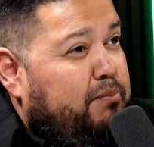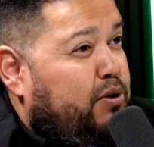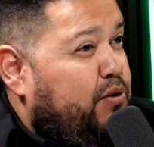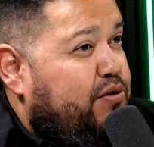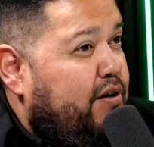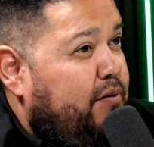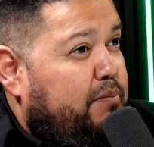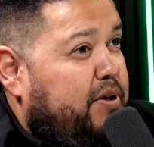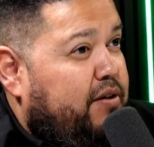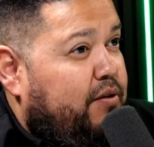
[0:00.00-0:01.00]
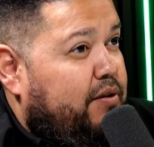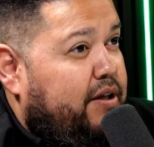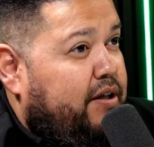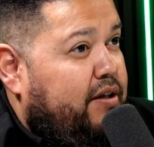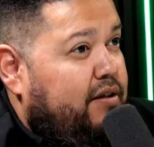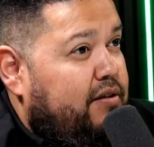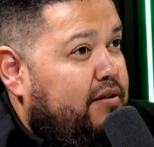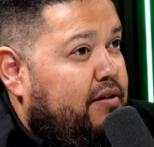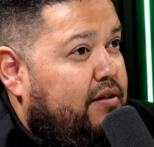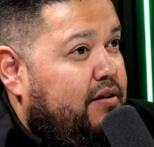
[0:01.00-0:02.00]
Blue Star would be the only
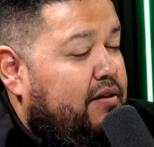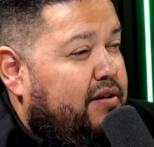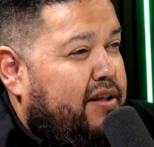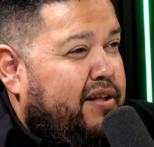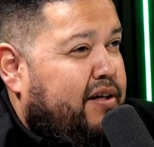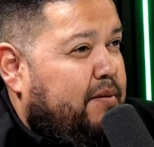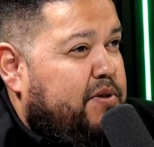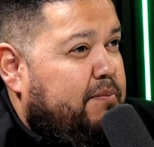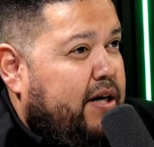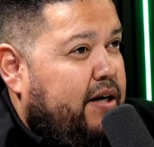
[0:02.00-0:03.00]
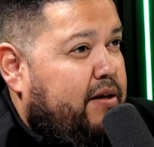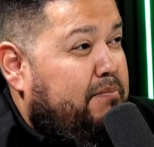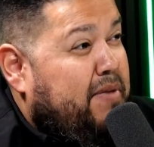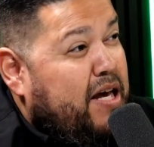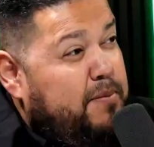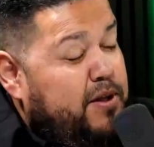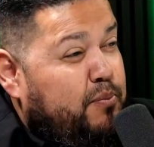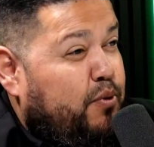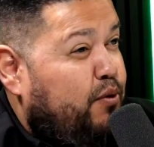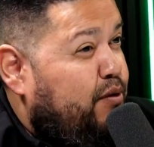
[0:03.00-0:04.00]
thing that comes to mind. Maybe the
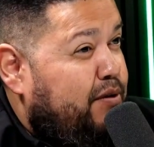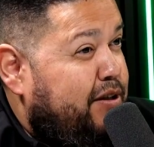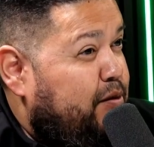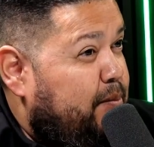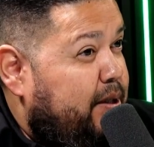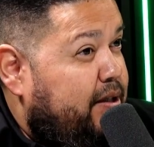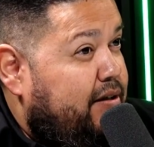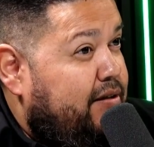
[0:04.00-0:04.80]
Pearl a little bit.